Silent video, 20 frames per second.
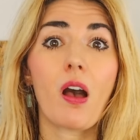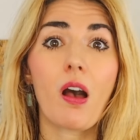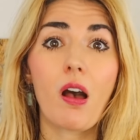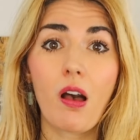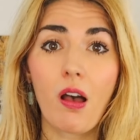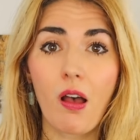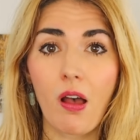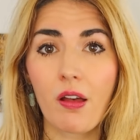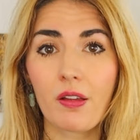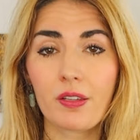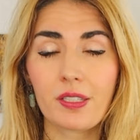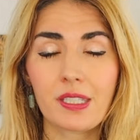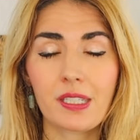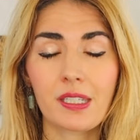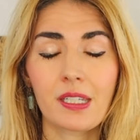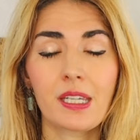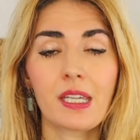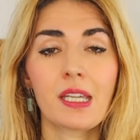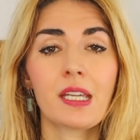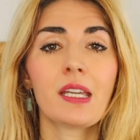Heart,
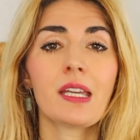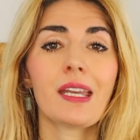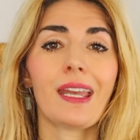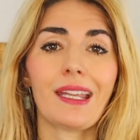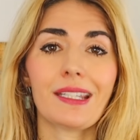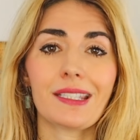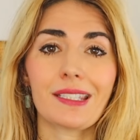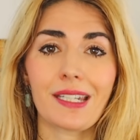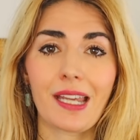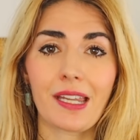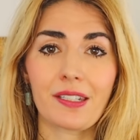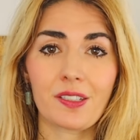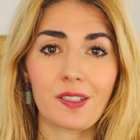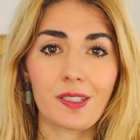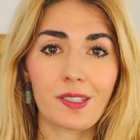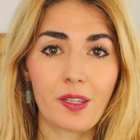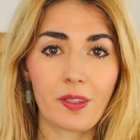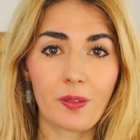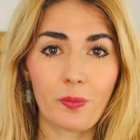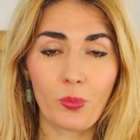in
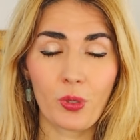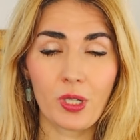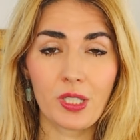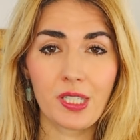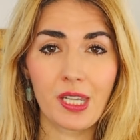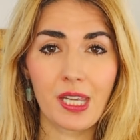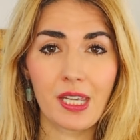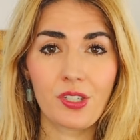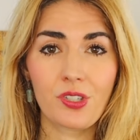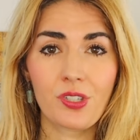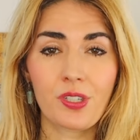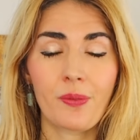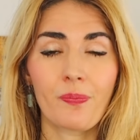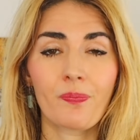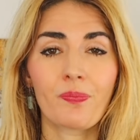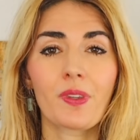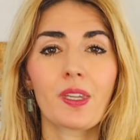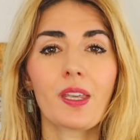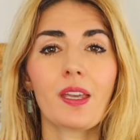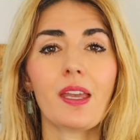standard Southern British.
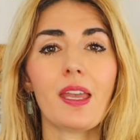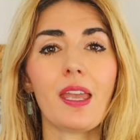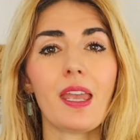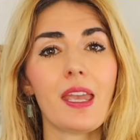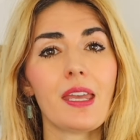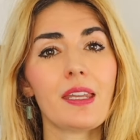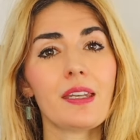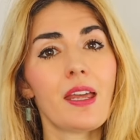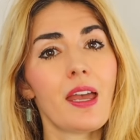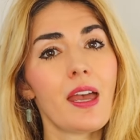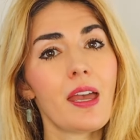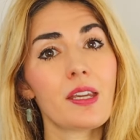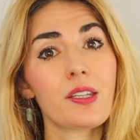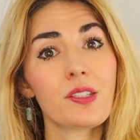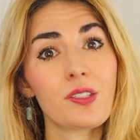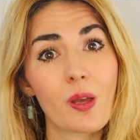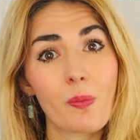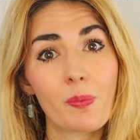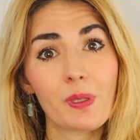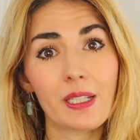In a
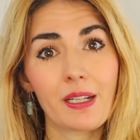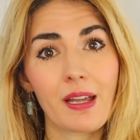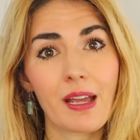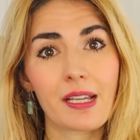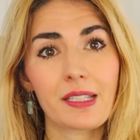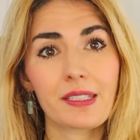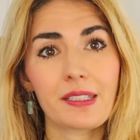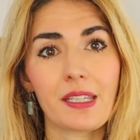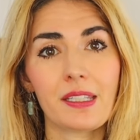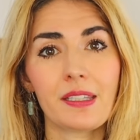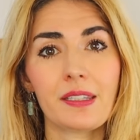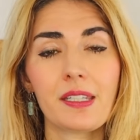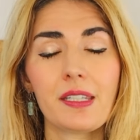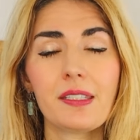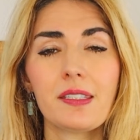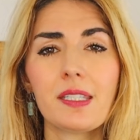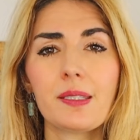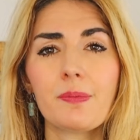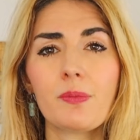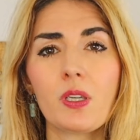Dublin accent,
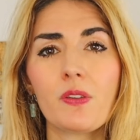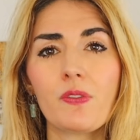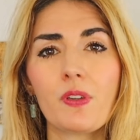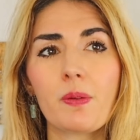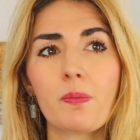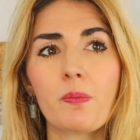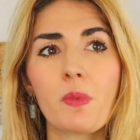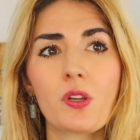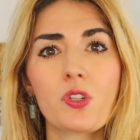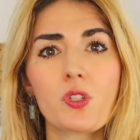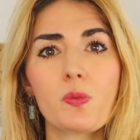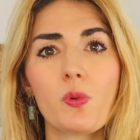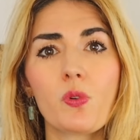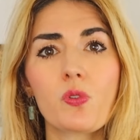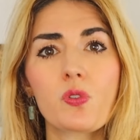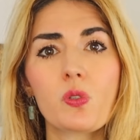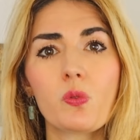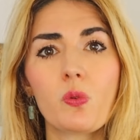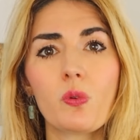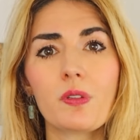this is moving much
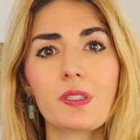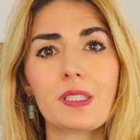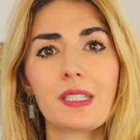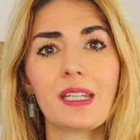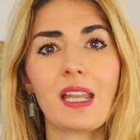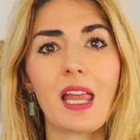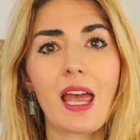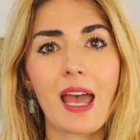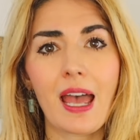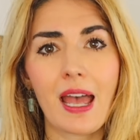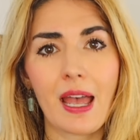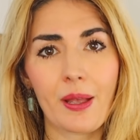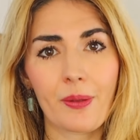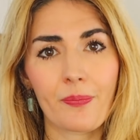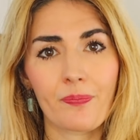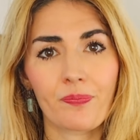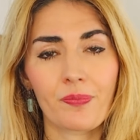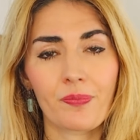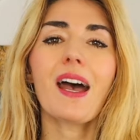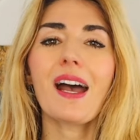more towards an ah.
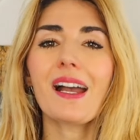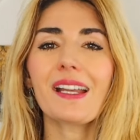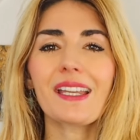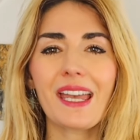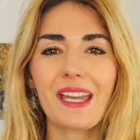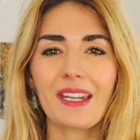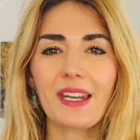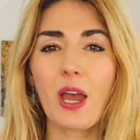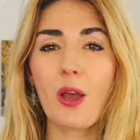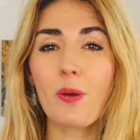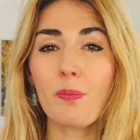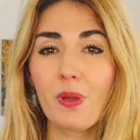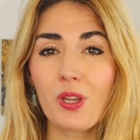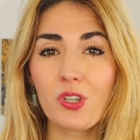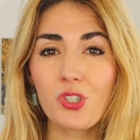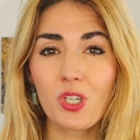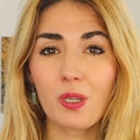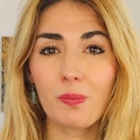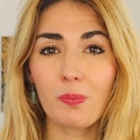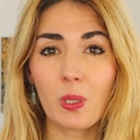Again, how
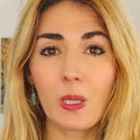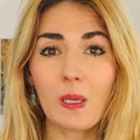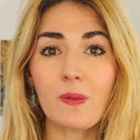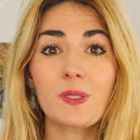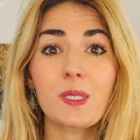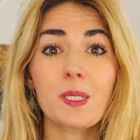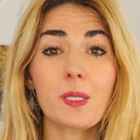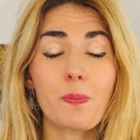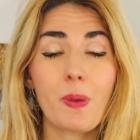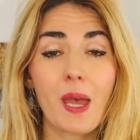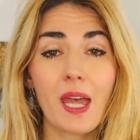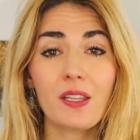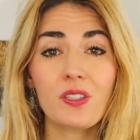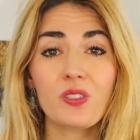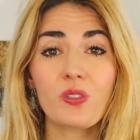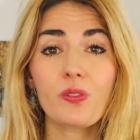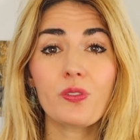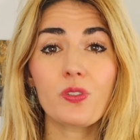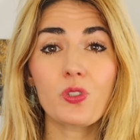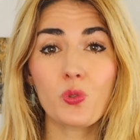much it moves
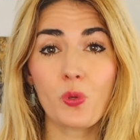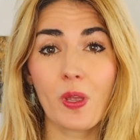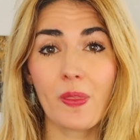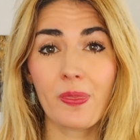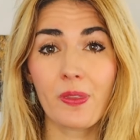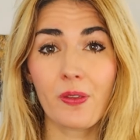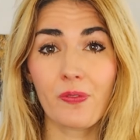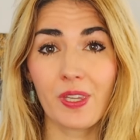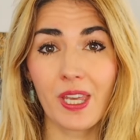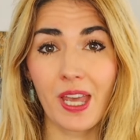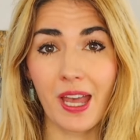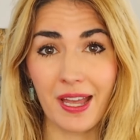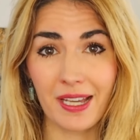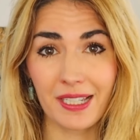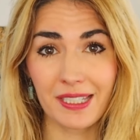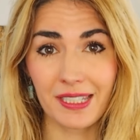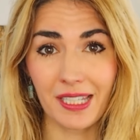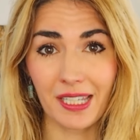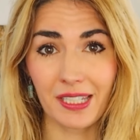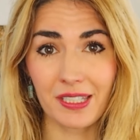depends on the strength of the
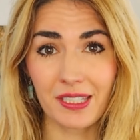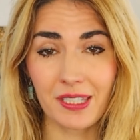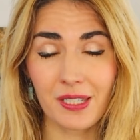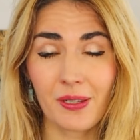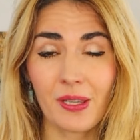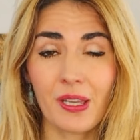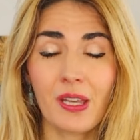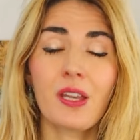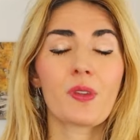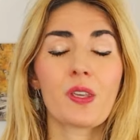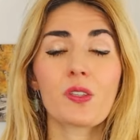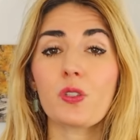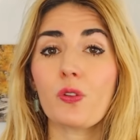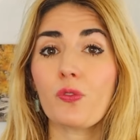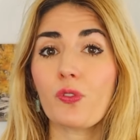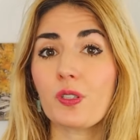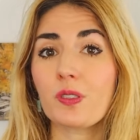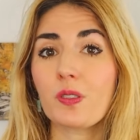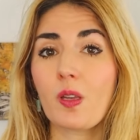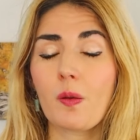accent. So,
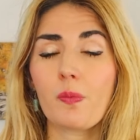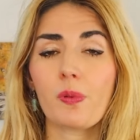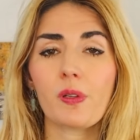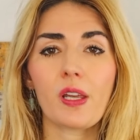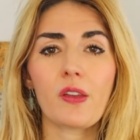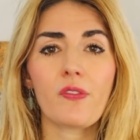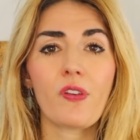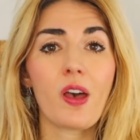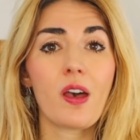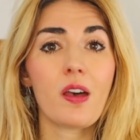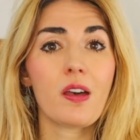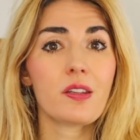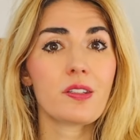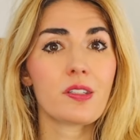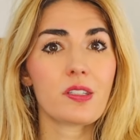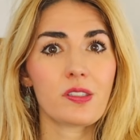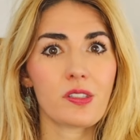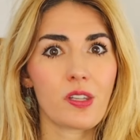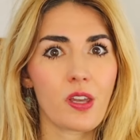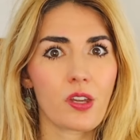for example, I've heard
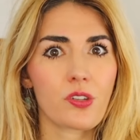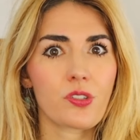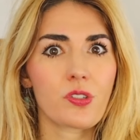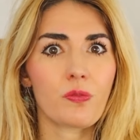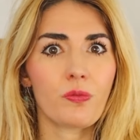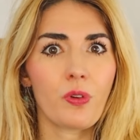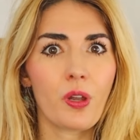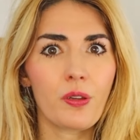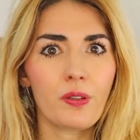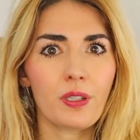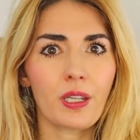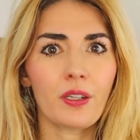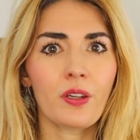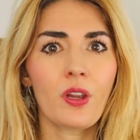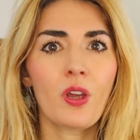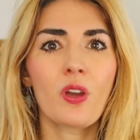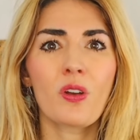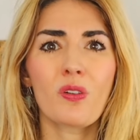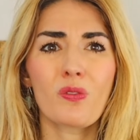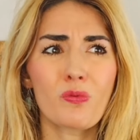Saoirse Ronan
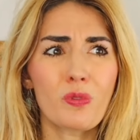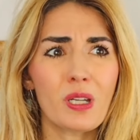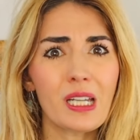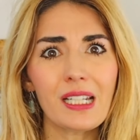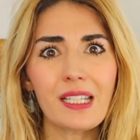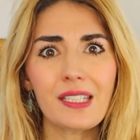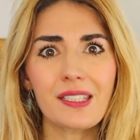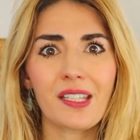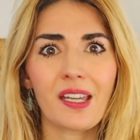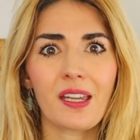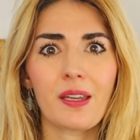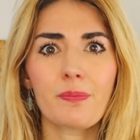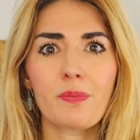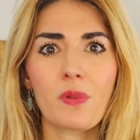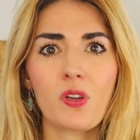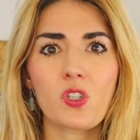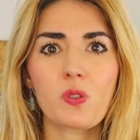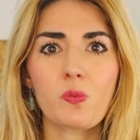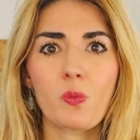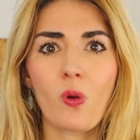really say it
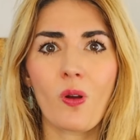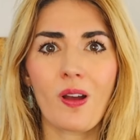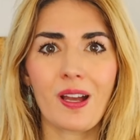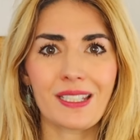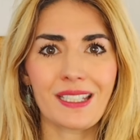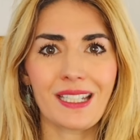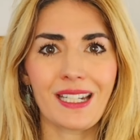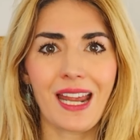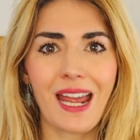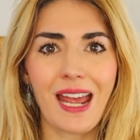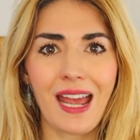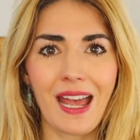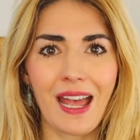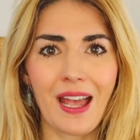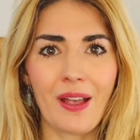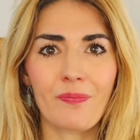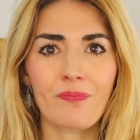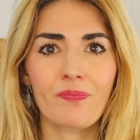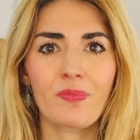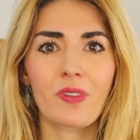much more as an ah